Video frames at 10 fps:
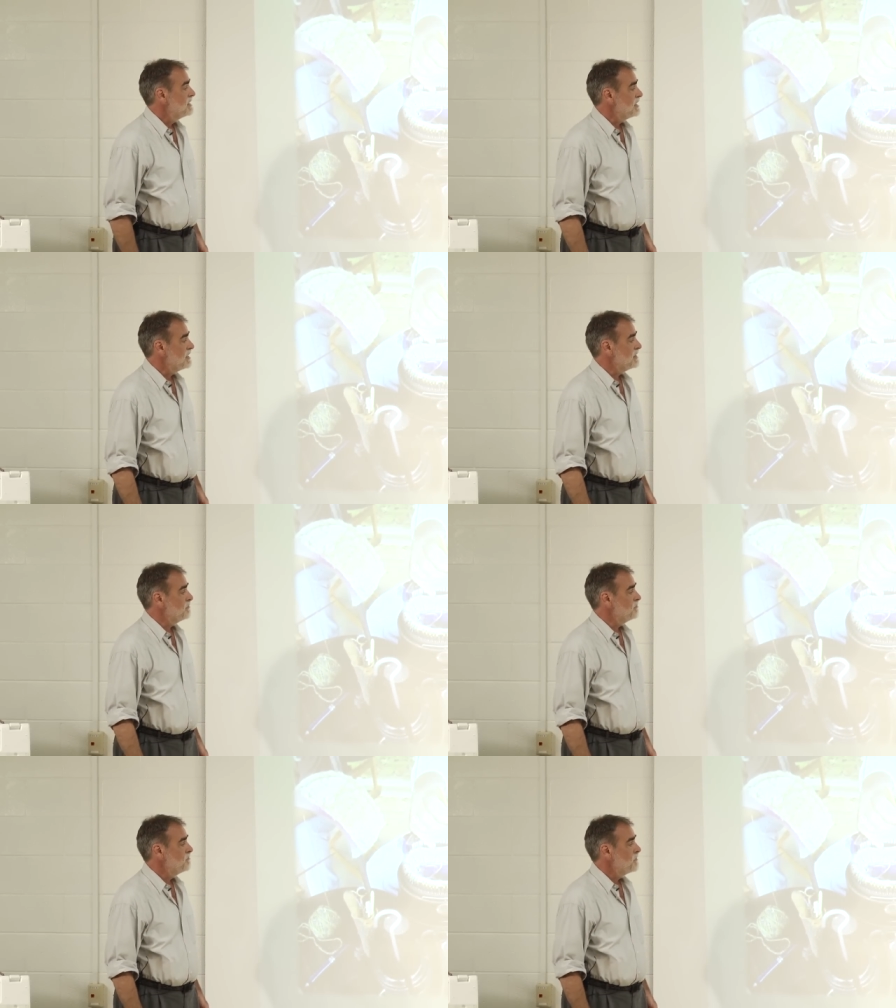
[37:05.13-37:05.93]

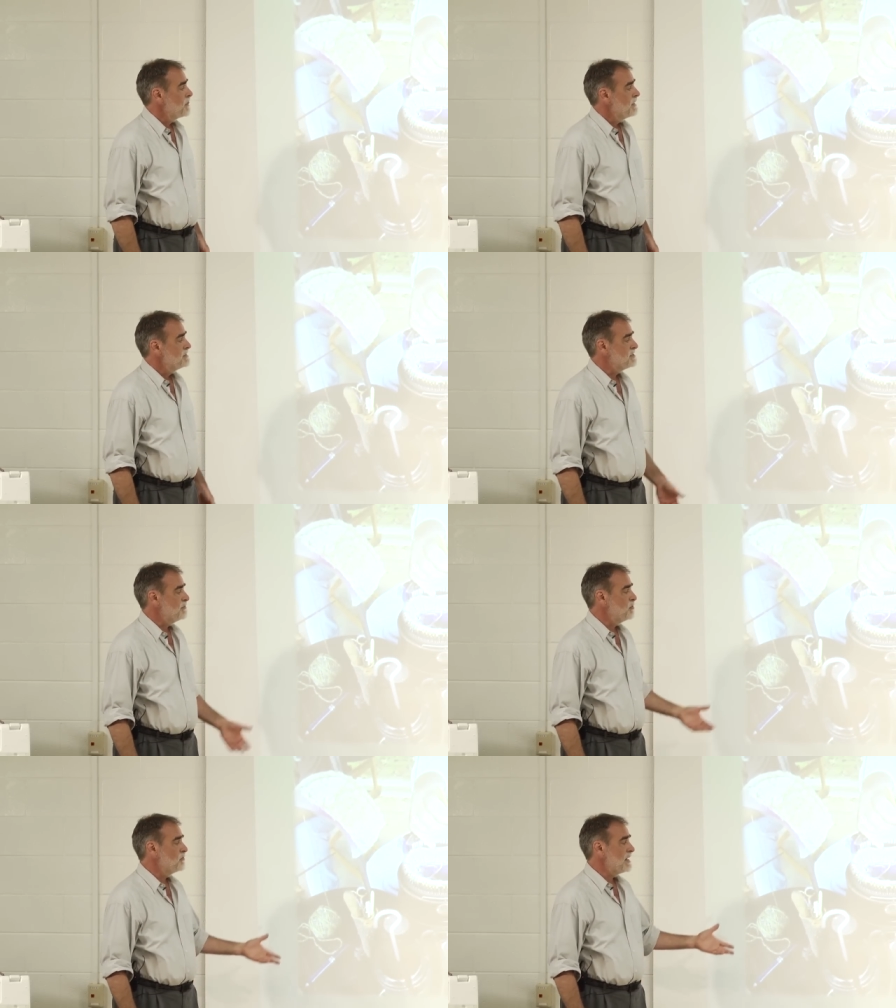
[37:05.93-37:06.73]
Um,
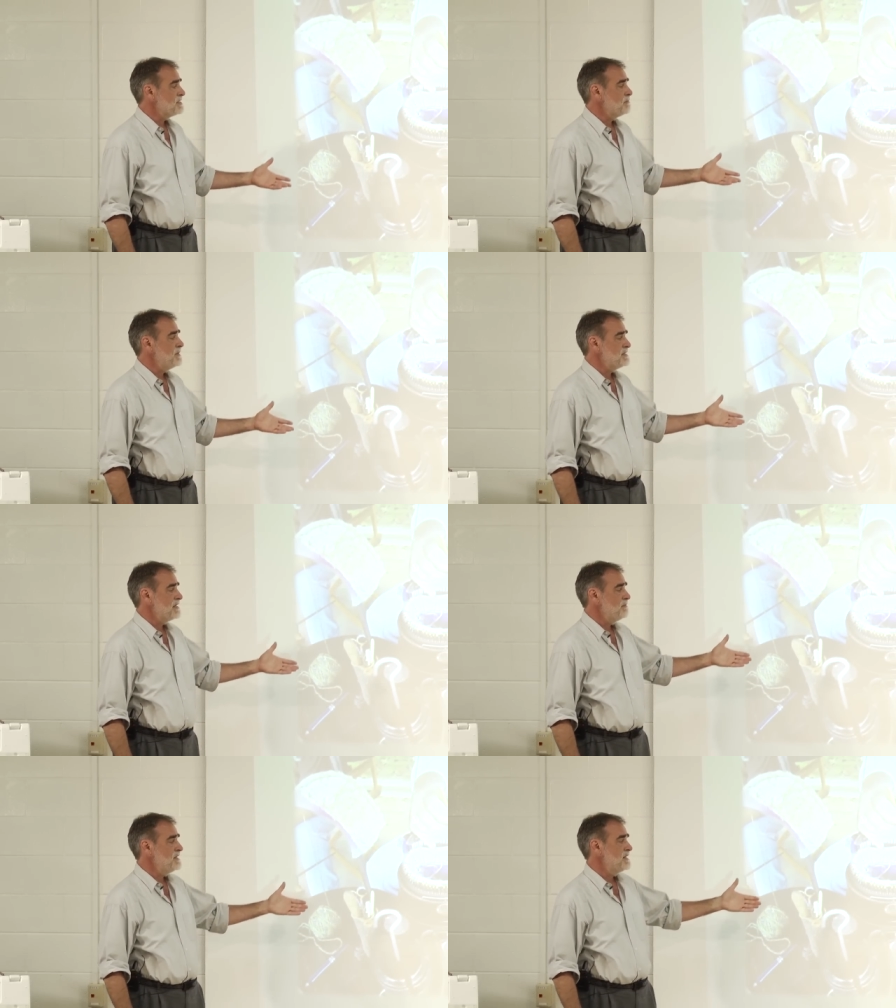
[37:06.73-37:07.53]
Simple recipes
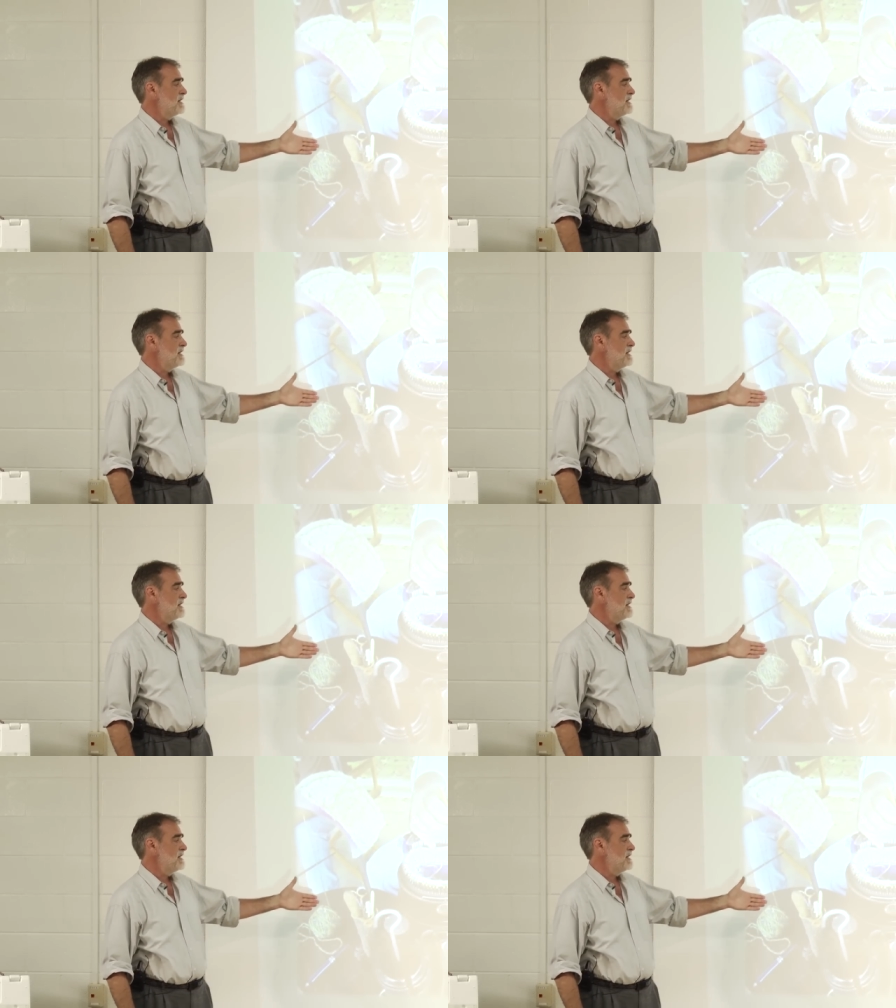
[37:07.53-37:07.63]
can be